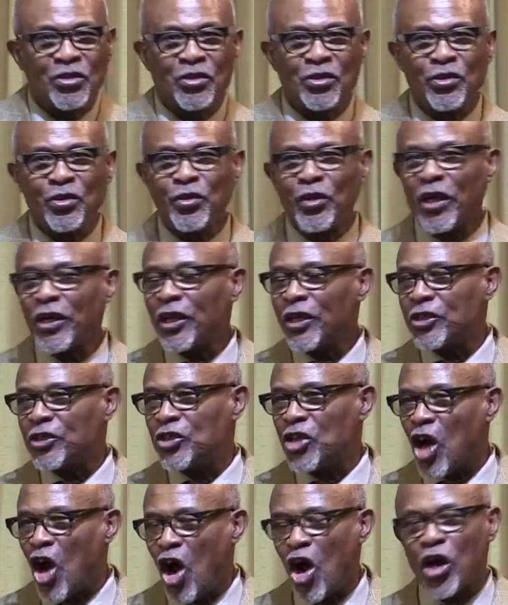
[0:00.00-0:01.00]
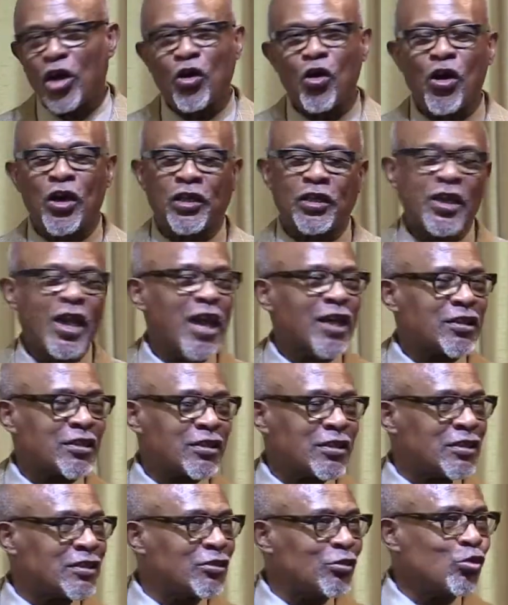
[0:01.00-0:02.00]
You're not a dog or a
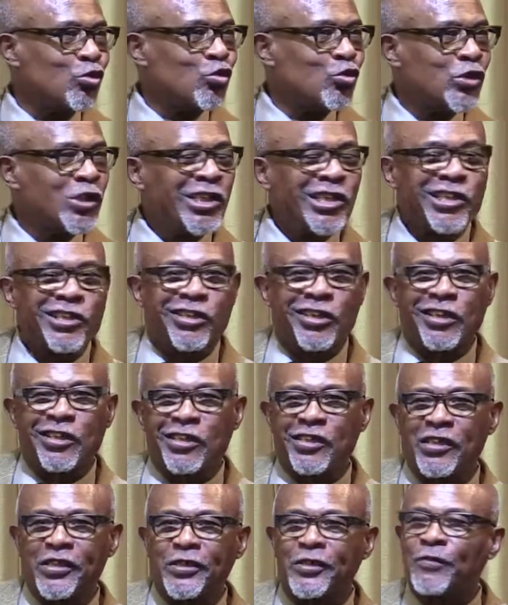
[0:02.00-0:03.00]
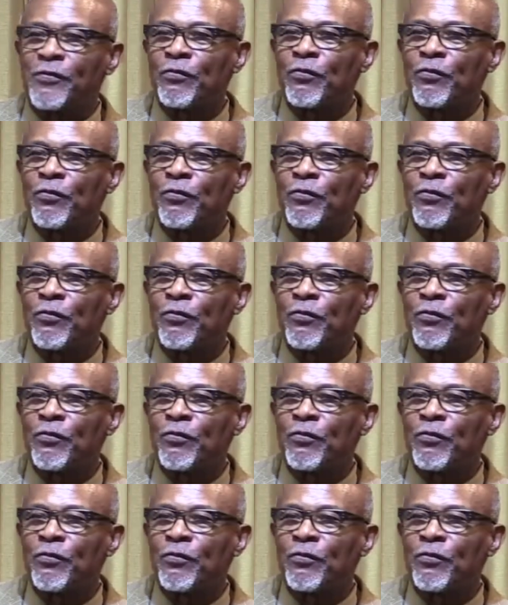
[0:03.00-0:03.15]
cat who need cuddling.